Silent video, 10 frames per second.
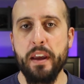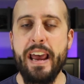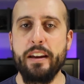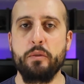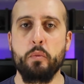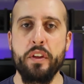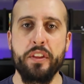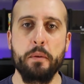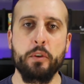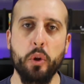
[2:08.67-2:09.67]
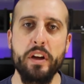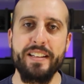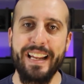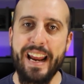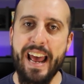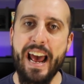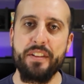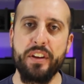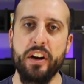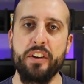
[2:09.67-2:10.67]
And with the employees that I
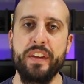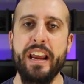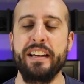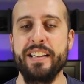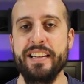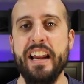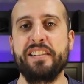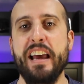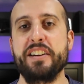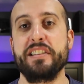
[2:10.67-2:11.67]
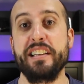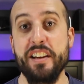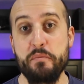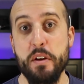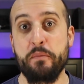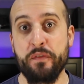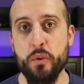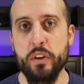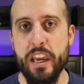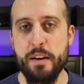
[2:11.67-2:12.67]
had there, they had decided to actually give me a
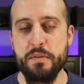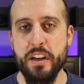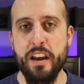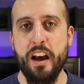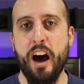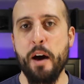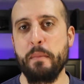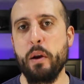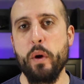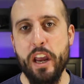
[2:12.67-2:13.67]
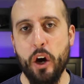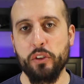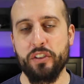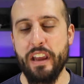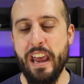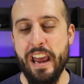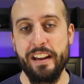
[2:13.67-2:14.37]
few games on my way out,